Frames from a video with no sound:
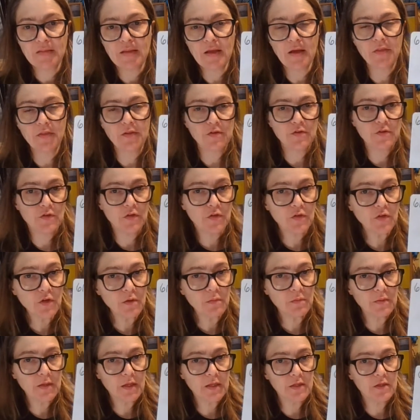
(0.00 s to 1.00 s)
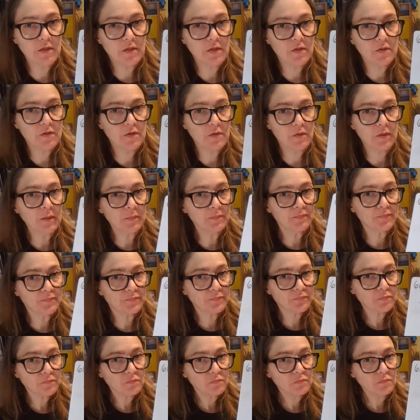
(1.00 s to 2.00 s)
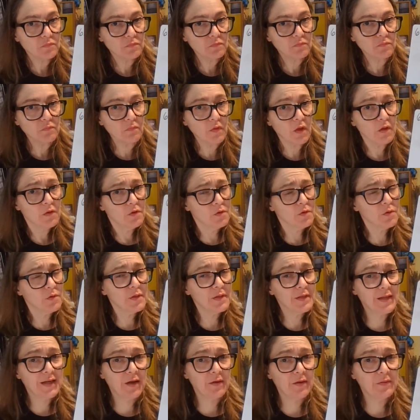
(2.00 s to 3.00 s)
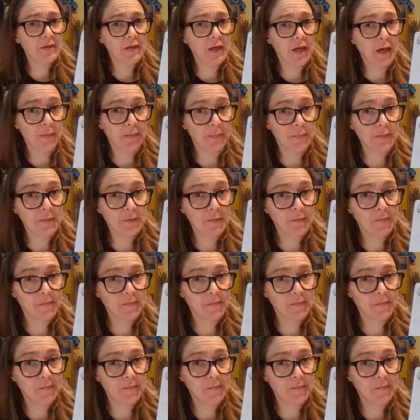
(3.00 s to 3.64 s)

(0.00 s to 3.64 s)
Now there's a third way you can do it. You can count up.